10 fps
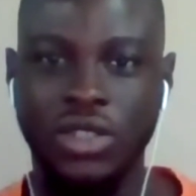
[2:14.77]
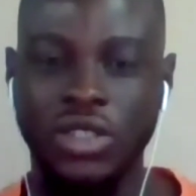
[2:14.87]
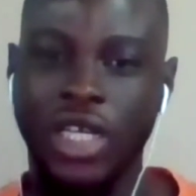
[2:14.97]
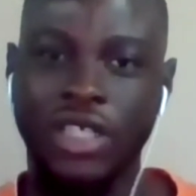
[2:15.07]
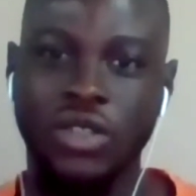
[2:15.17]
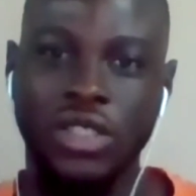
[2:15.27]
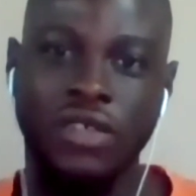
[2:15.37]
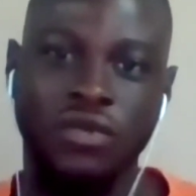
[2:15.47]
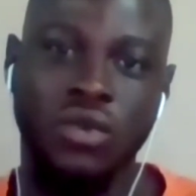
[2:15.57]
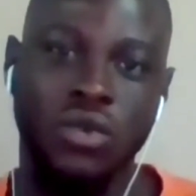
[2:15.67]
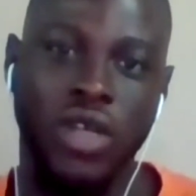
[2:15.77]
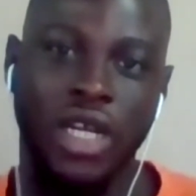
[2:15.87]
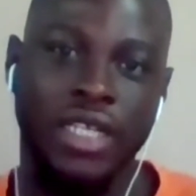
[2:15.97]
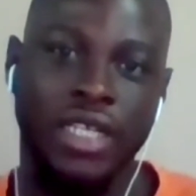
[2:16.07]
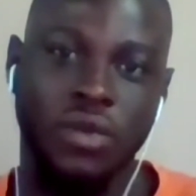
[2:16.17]
that you didn't even
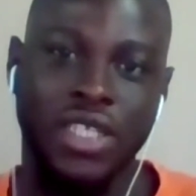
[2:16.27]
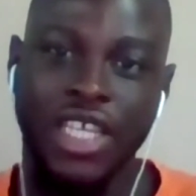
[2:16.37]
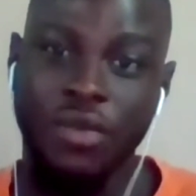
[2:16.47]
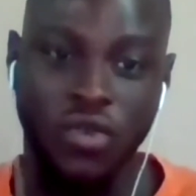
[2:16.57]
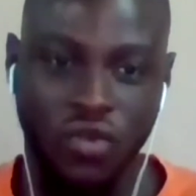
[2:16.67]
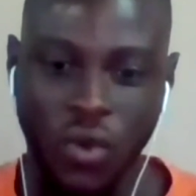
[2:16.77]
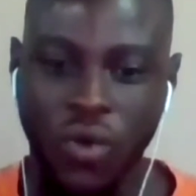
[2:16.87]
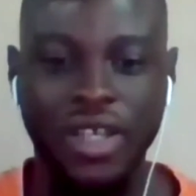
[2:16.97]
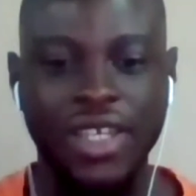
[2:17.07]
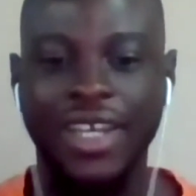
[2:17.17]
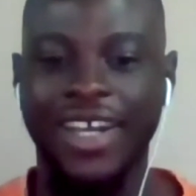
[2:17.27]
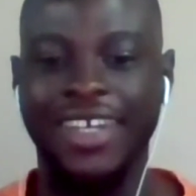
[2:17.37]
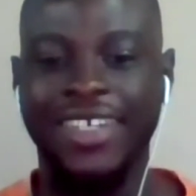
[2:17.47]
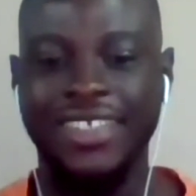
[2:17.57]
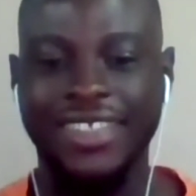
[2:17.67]
realize you were there before,
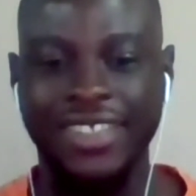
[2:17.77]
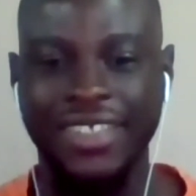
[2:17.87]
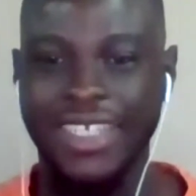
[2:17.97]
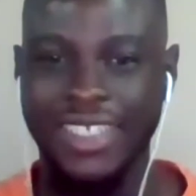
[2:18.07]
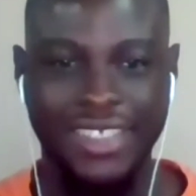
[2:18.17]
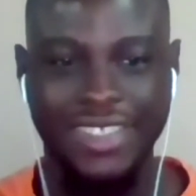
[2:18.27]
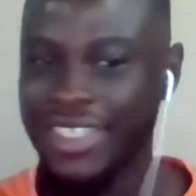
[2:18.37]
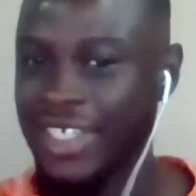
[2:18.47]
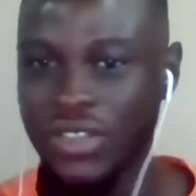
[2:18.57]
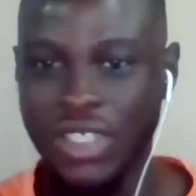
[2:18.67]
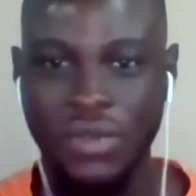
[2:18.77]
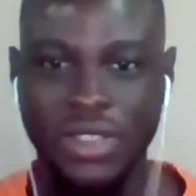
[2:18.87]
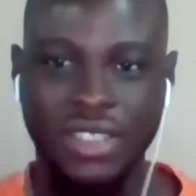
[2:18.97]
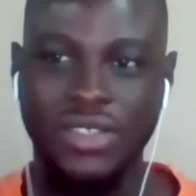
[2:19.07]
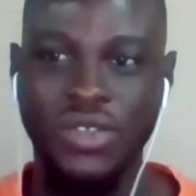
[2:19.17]
and that's just how
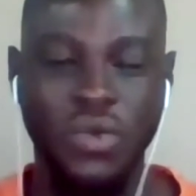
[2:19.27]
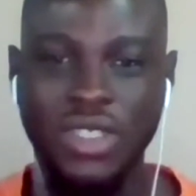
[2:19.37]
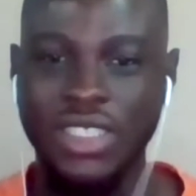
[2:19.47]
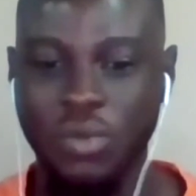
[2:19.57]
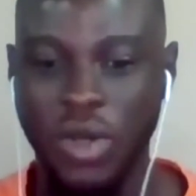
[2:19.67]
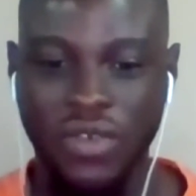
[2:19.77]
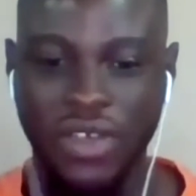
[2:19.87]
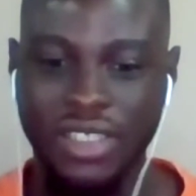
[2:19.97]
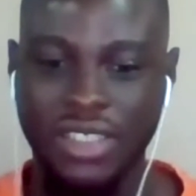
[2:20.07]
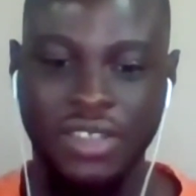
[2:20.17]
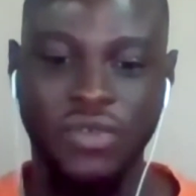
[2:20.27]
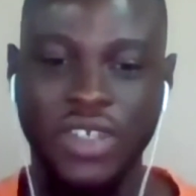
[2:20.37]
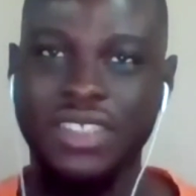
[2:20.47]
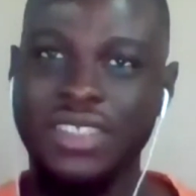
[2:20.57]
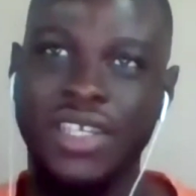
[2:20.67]
it is. No one is perfect. The
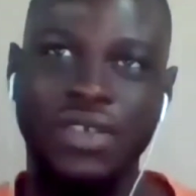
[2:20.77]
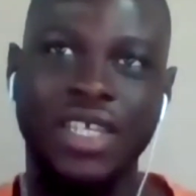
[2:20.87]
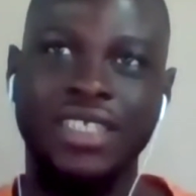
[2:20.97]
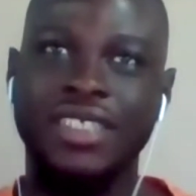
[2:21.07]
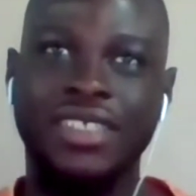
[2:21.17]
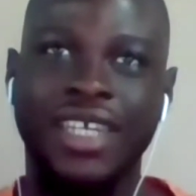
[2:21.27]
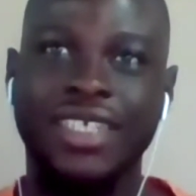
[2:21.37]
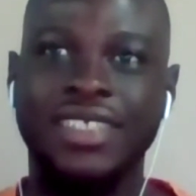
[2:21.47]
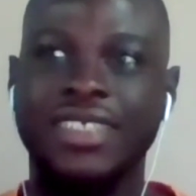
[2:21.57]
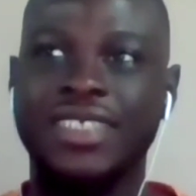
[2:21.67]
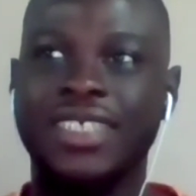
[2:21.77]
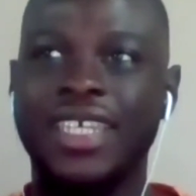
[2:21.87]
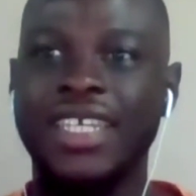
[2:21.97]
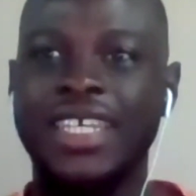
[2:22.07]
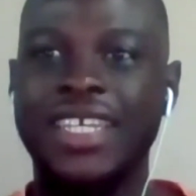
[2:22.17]
first thing that you learn in design is
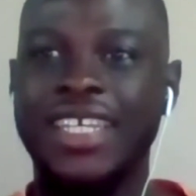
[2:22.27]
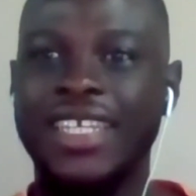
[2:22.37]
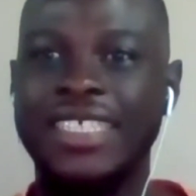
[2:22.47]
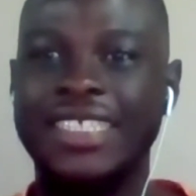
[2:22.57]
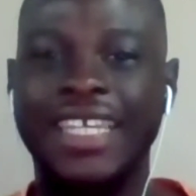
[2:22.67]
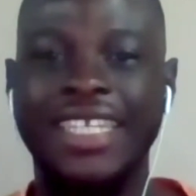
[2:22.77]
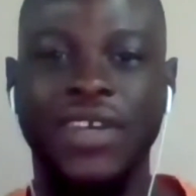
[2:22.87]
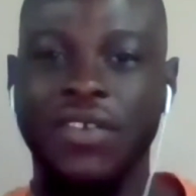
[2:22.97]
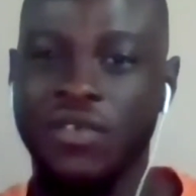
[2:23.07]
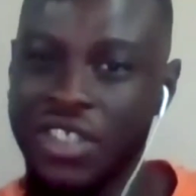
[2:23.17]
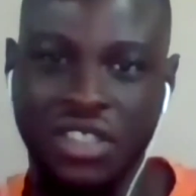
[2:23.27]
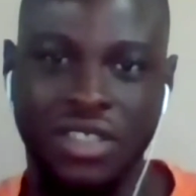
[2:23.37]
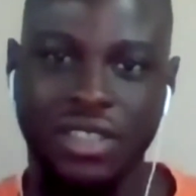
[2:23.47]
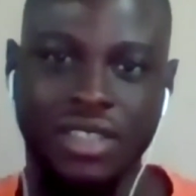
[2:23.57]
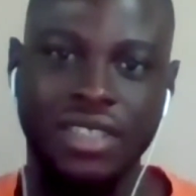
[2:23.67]
design never
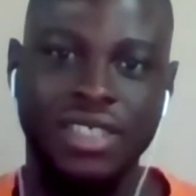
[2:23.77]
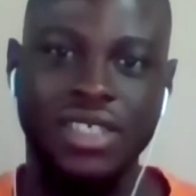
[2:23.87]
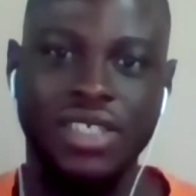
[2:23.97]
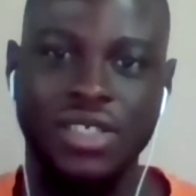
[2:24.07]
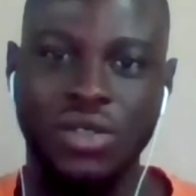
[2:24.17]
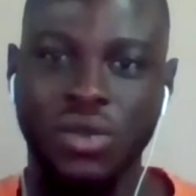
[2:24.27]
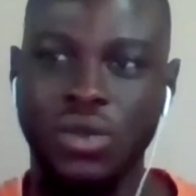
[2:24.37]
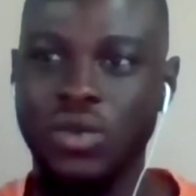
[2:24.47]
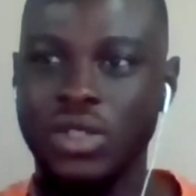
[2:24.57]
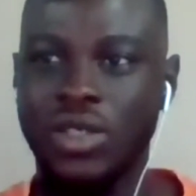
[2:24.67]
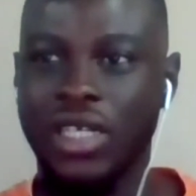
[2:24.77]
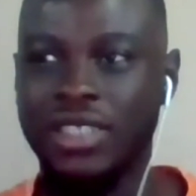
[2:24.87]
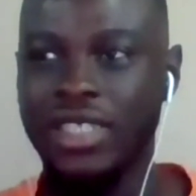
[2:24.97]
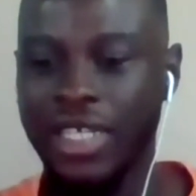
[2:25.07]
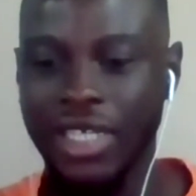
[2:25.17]
finishes. You can
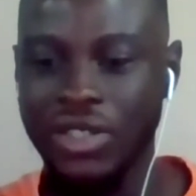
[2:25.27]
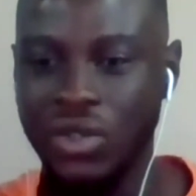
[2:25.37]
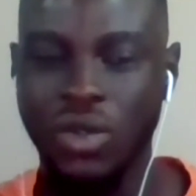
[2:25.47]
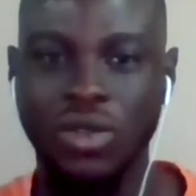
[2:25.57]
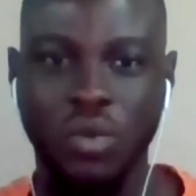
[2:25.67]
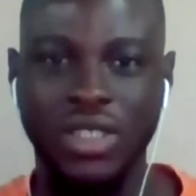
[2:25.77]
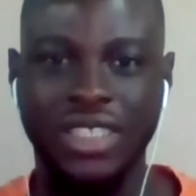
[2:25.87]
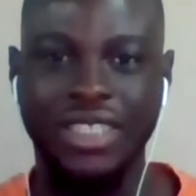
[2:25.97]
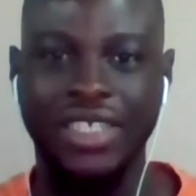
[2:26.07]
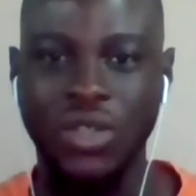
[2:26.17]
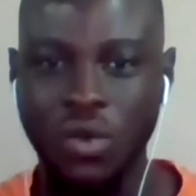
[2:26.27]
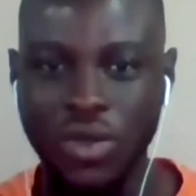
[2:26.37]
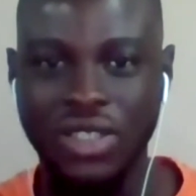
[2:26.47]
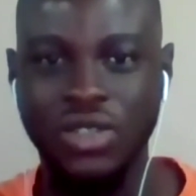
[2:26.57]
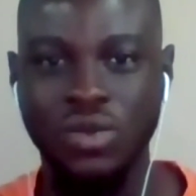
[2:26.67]
say that you are done, but there's
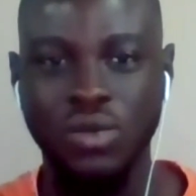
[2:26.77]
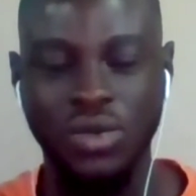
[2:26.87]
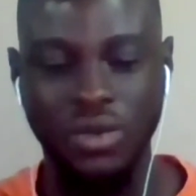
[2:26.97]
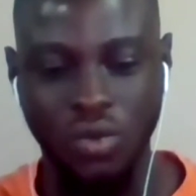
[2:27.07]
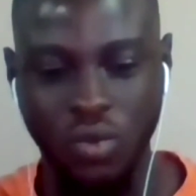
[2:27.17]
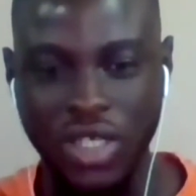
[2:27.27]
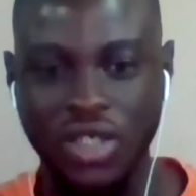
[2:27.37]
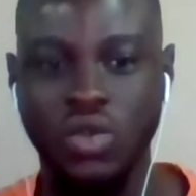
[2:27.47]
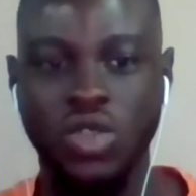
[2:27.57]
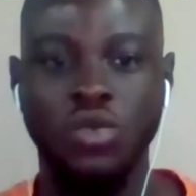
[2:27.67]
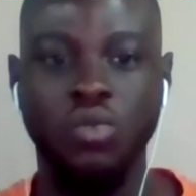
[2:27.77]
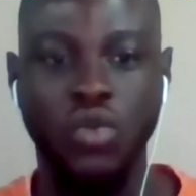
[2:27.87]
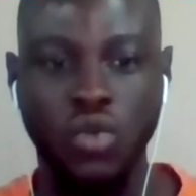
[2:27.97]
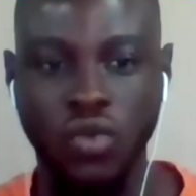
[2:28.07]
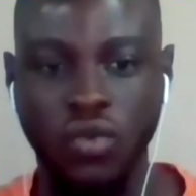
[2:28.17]
always still ways to
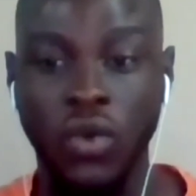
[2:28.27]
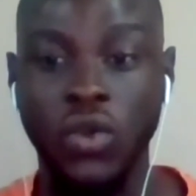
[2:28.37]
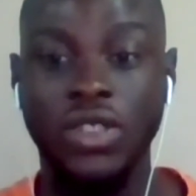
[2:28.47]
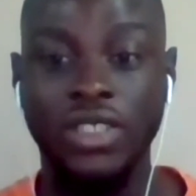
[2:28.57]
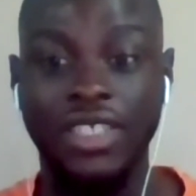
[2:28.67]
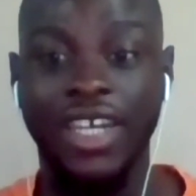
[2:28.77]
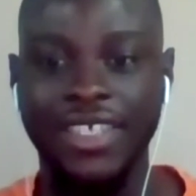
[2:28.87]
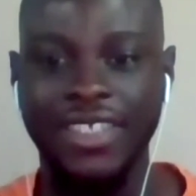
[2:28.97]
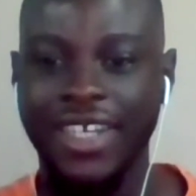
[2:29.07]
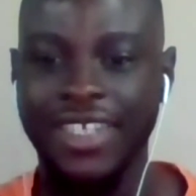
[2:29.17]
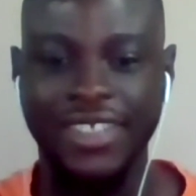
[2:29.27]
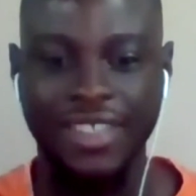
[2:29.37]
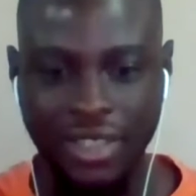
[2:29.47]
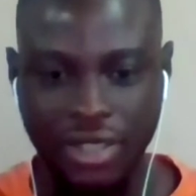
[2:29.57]
improve on your design, and